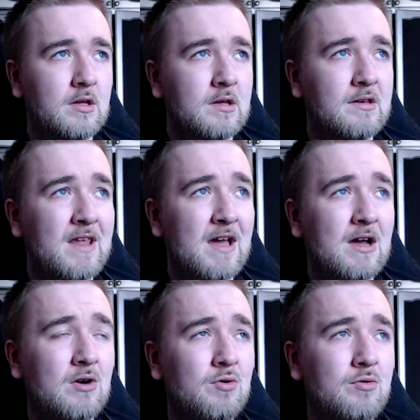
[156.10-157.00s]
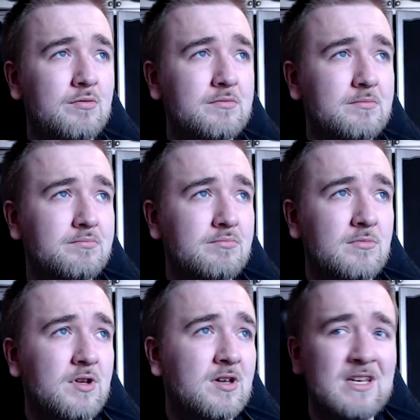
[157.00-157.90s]
Now,
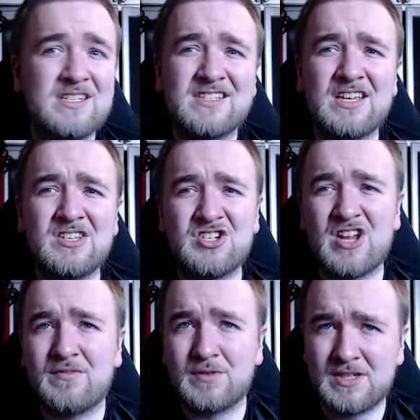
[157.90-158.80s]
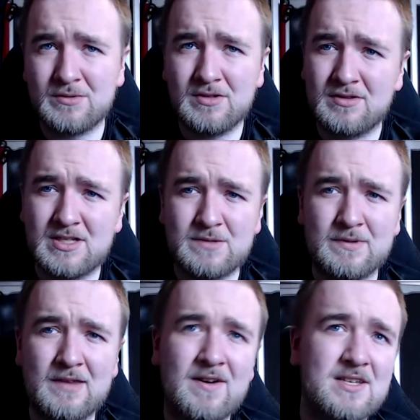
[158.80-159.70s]
you could easily say, should F1 still do this when
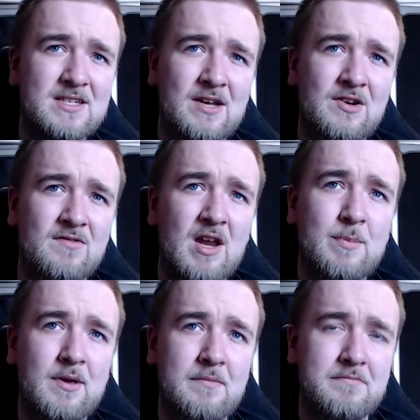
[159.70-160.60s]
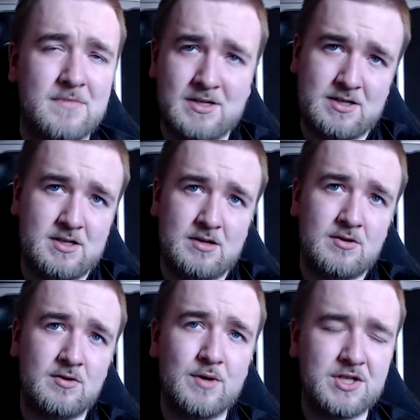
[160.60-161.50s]
they race in Saudi Arabia? That's a good
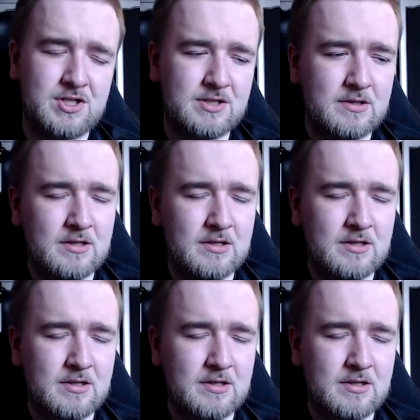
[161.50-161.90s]
question.